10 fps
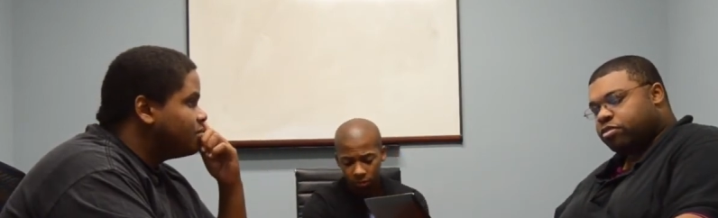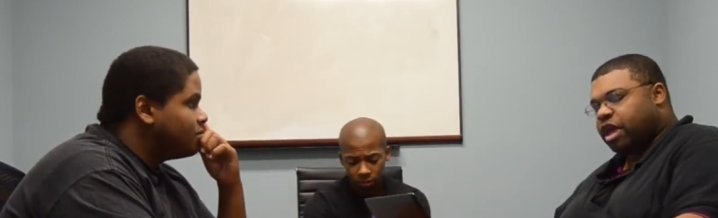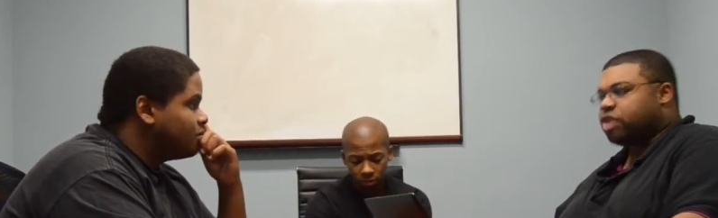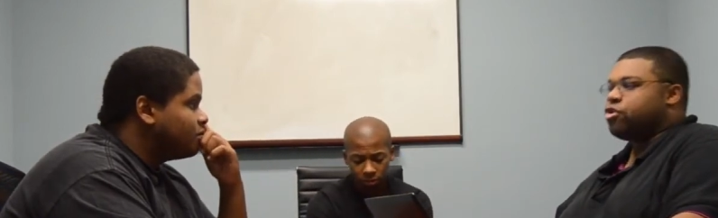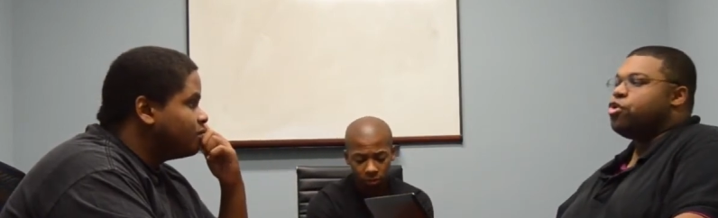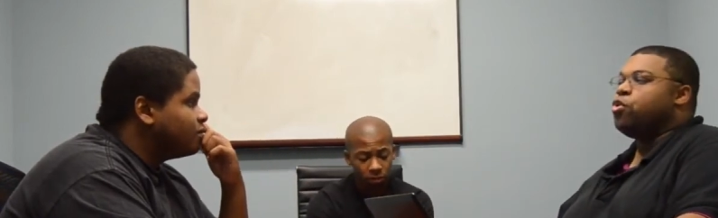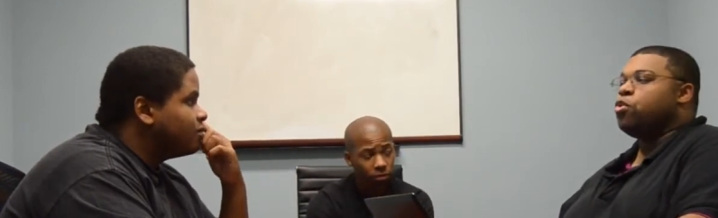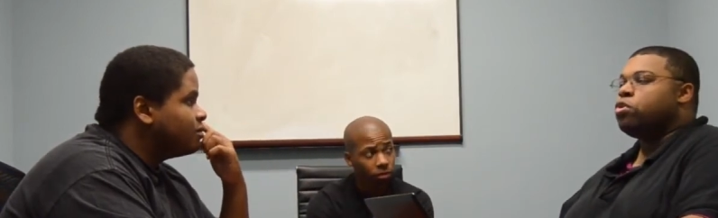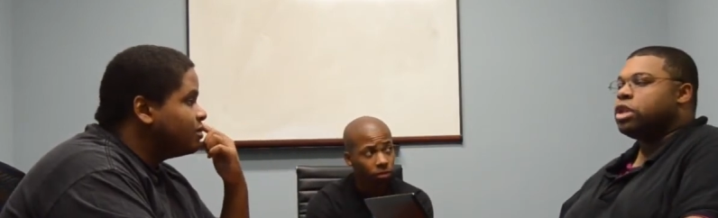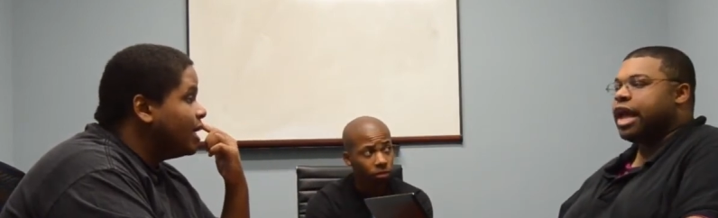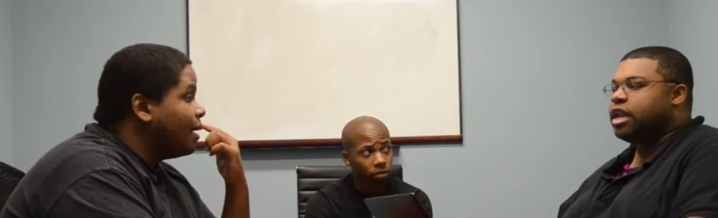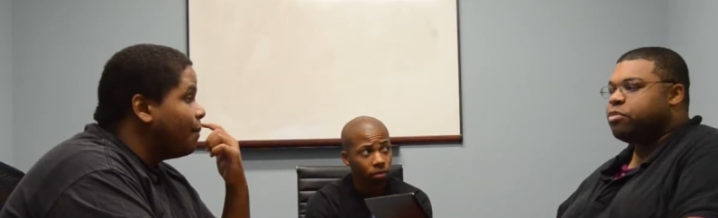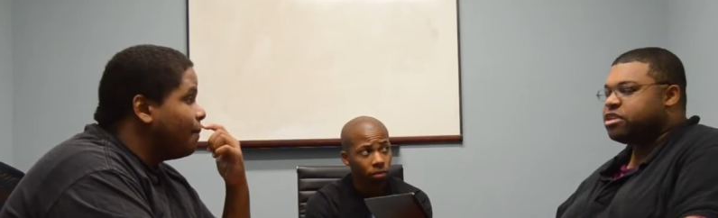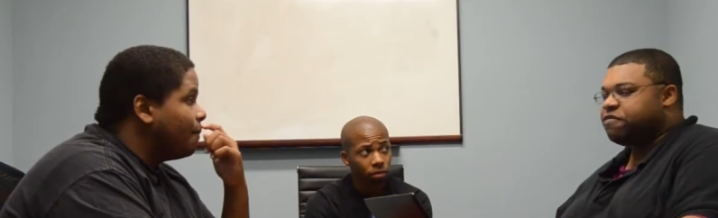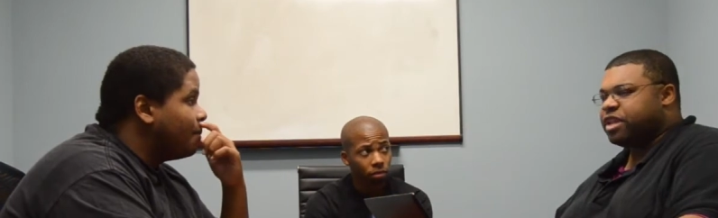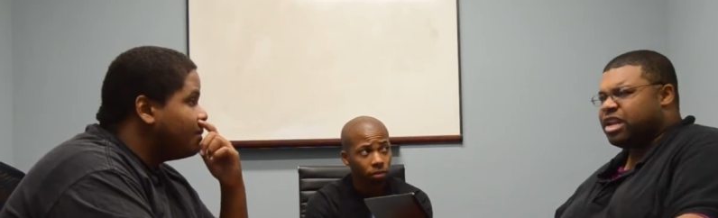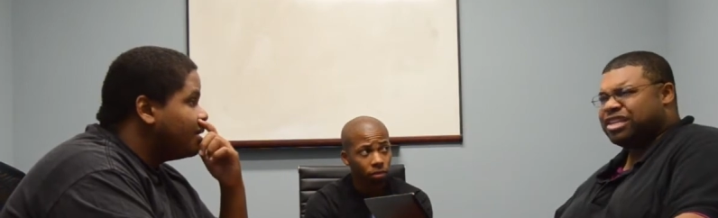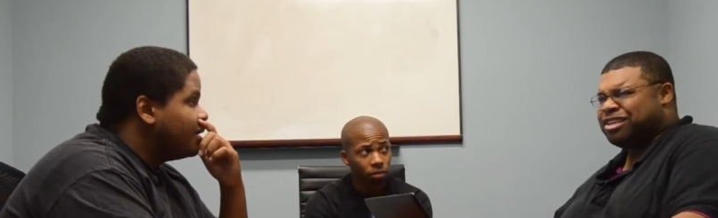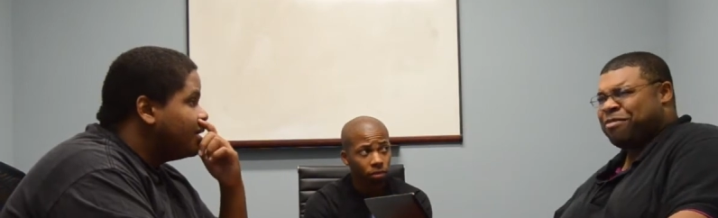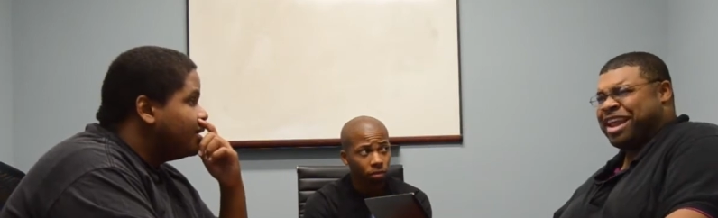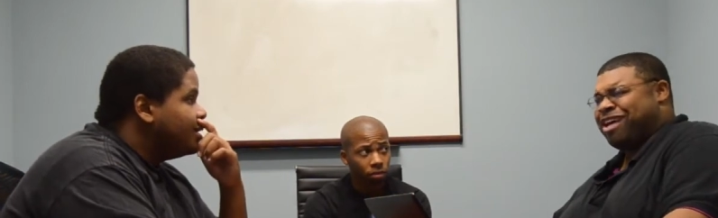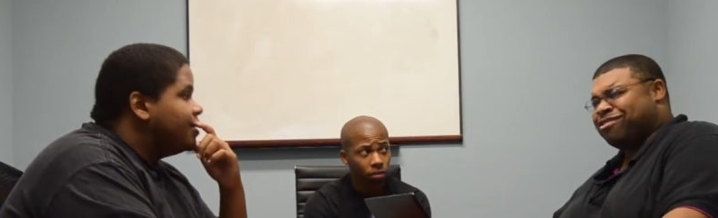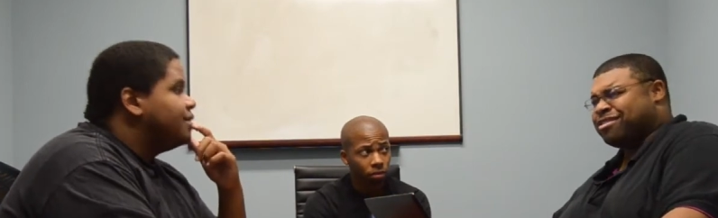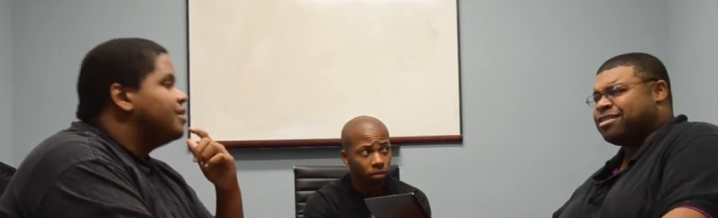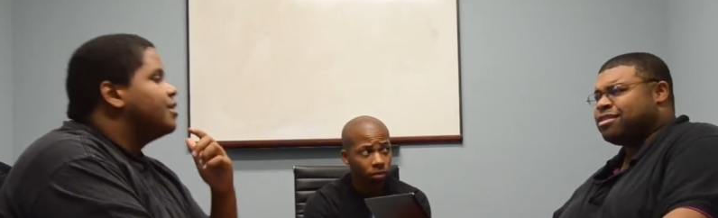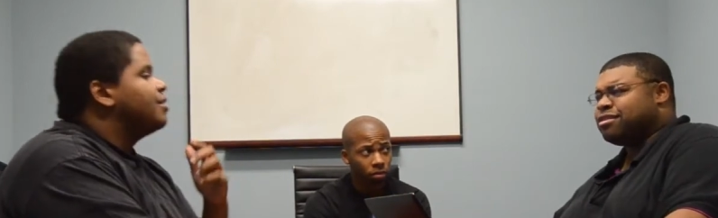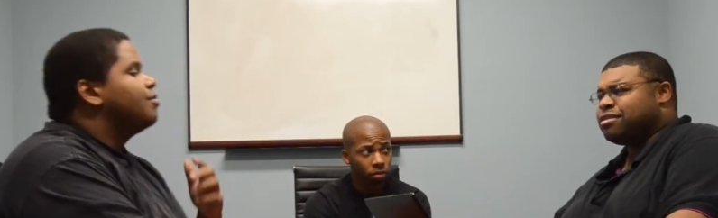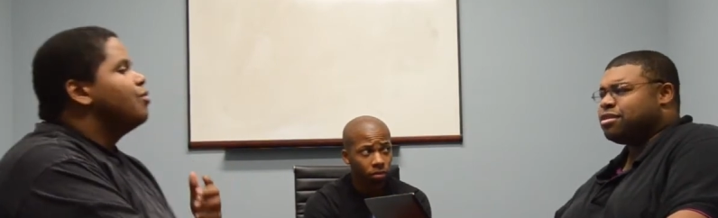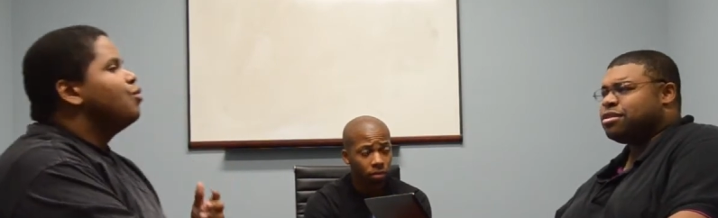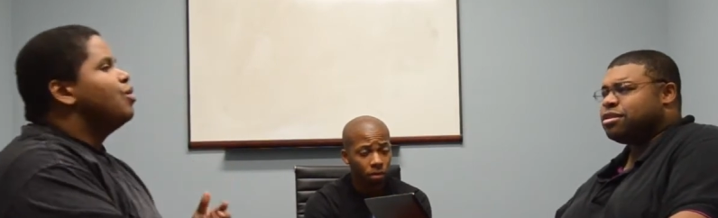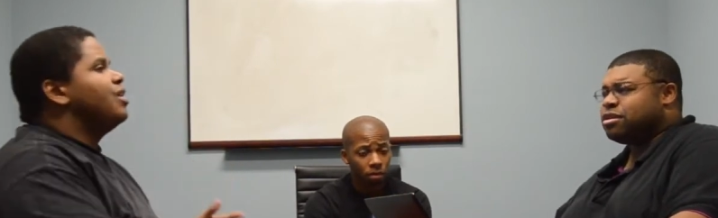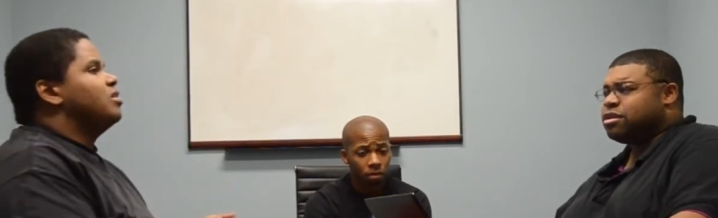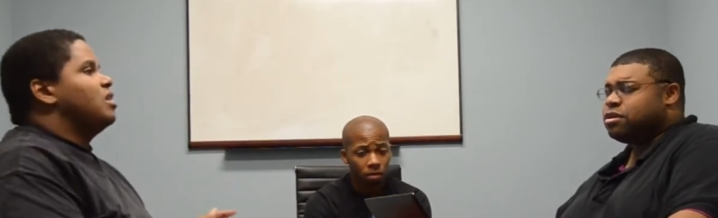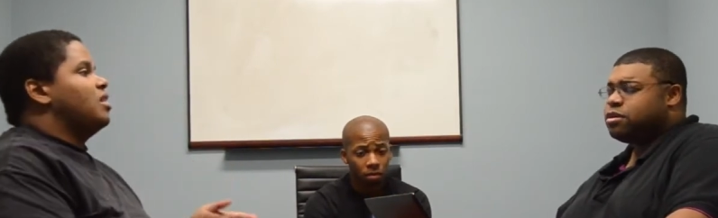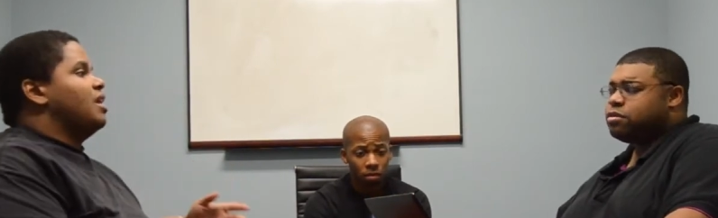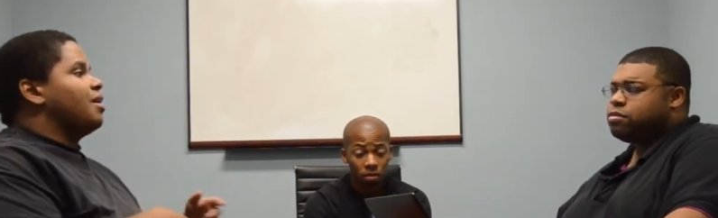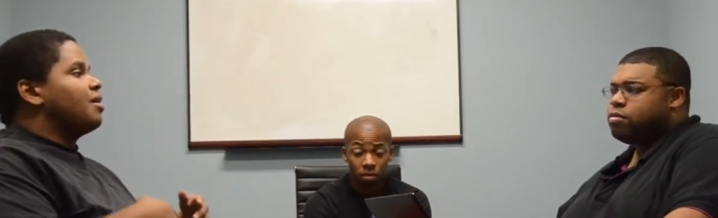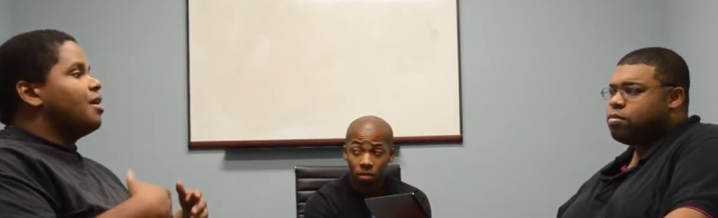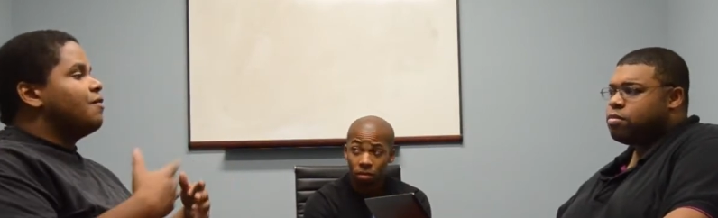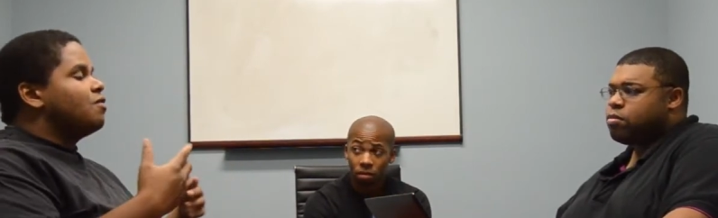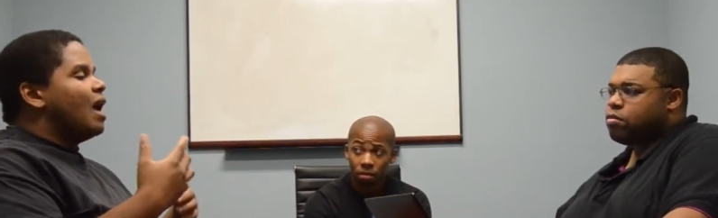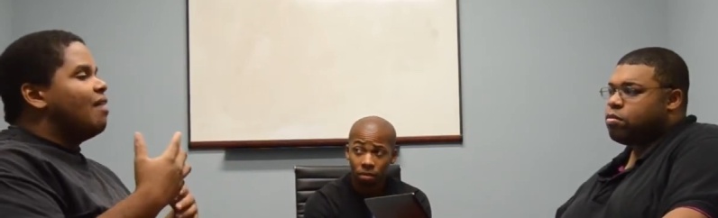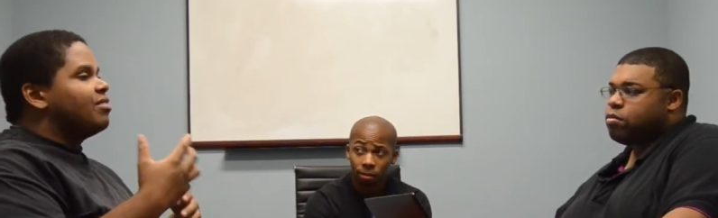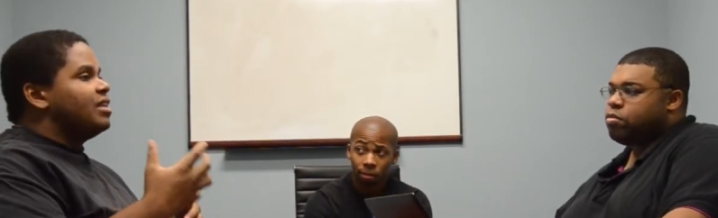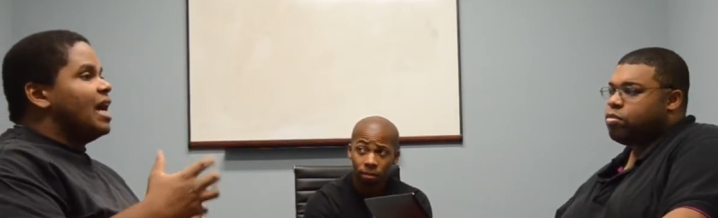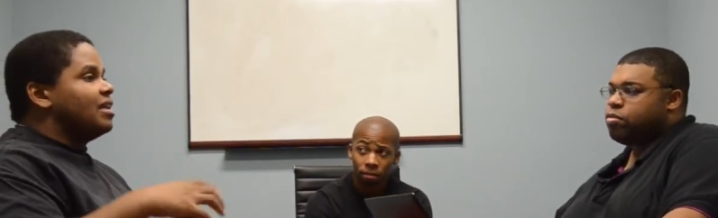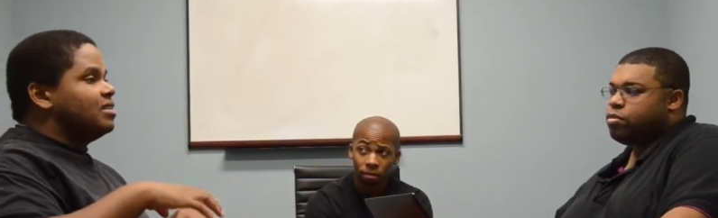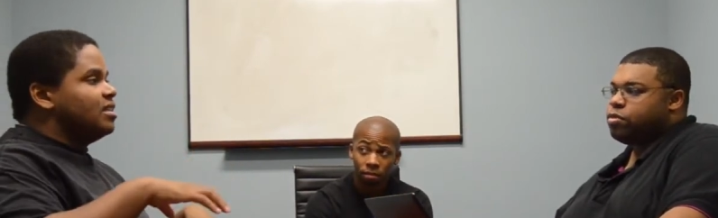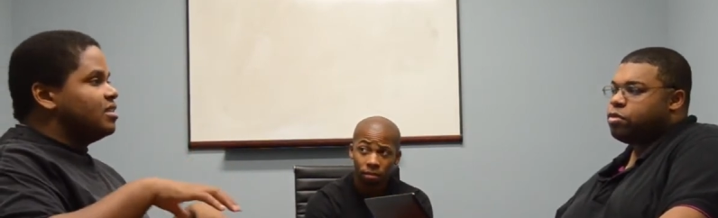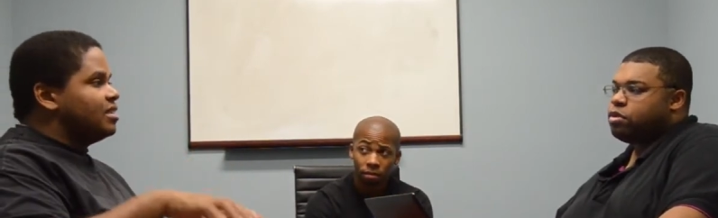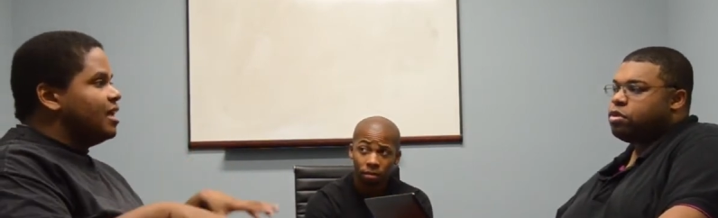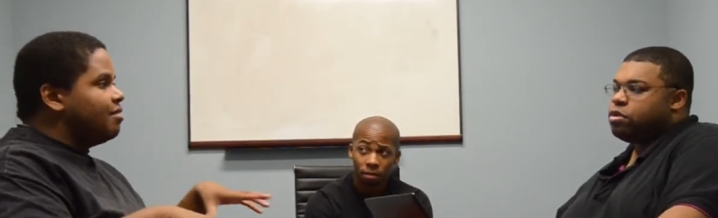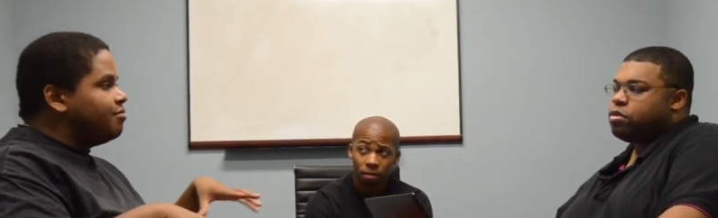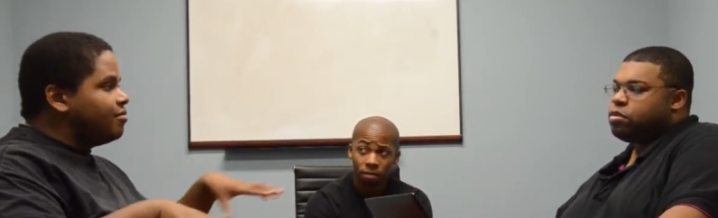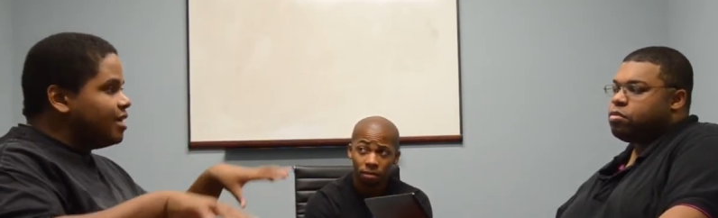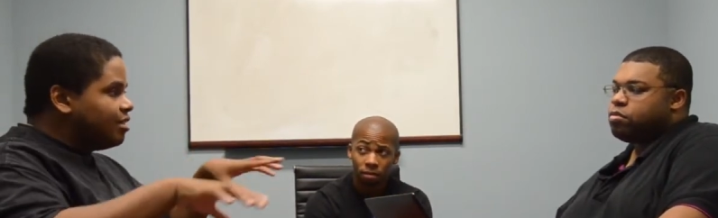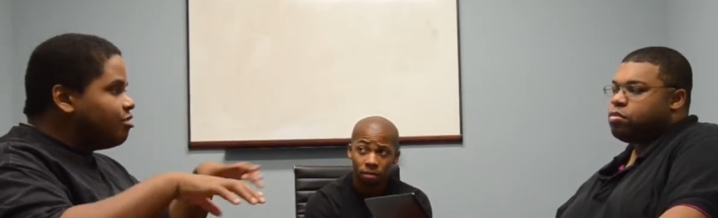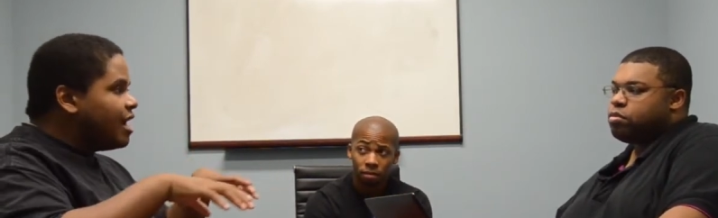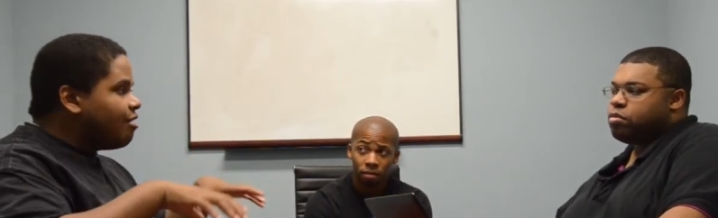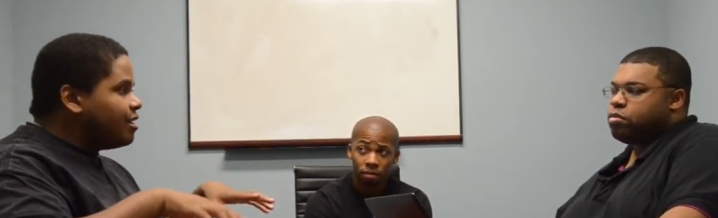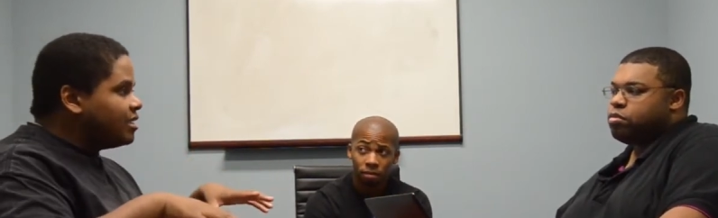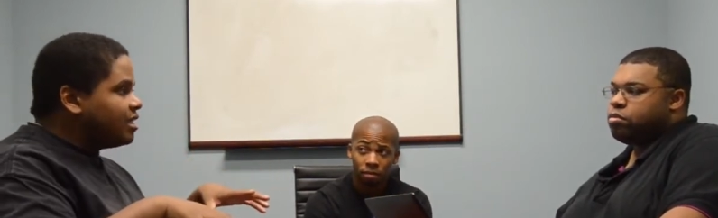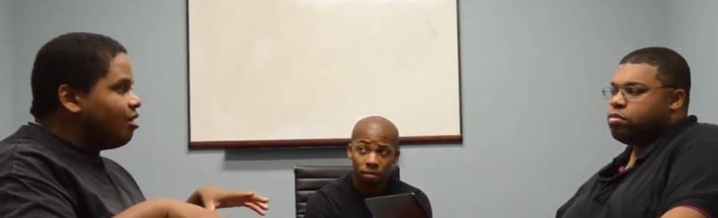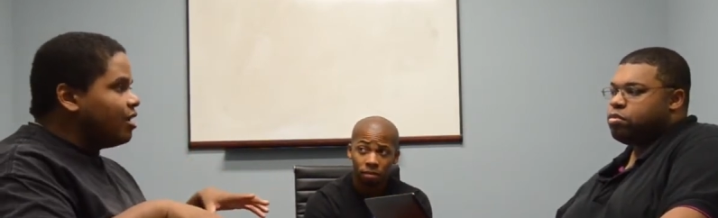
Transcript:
Speaker 1: Doctor Who lined up as a villain and somebody else.
Speaker 2: Well, here's the thing. If you have Galactus in the same little area as the